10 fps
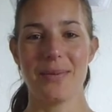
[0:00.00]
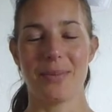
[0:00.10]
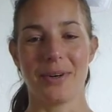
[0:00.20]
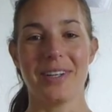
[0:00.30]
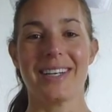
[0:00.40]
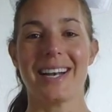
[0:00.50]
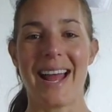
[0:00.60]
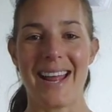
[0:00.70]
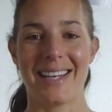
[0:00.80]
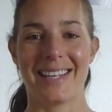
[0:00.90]
poor little
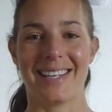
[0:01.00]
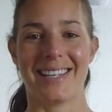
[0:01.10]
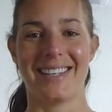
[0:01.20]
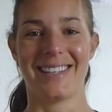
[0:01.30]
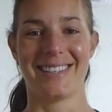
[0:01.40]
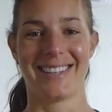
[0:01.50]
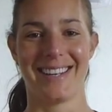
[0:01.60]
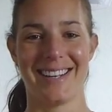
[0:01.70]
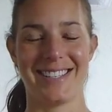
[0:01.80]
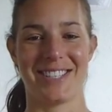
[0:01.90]
Hanky
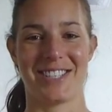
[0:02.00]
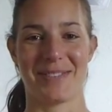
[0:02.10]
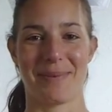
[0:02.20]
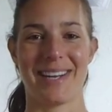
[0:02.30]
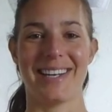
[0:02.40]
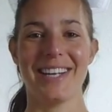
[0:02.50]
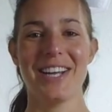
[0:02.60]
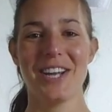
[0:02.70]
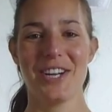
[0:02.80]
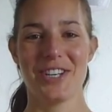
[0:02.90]
is just being
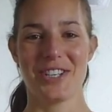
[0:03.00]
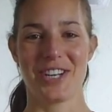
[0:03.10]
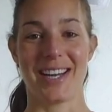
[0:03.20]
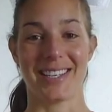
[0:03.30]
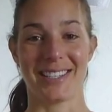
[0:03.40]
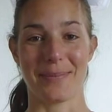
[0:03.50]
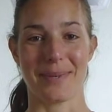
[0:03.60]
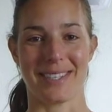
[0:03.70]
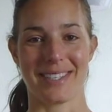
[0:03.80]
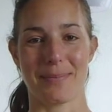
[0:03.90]
shaken to bits.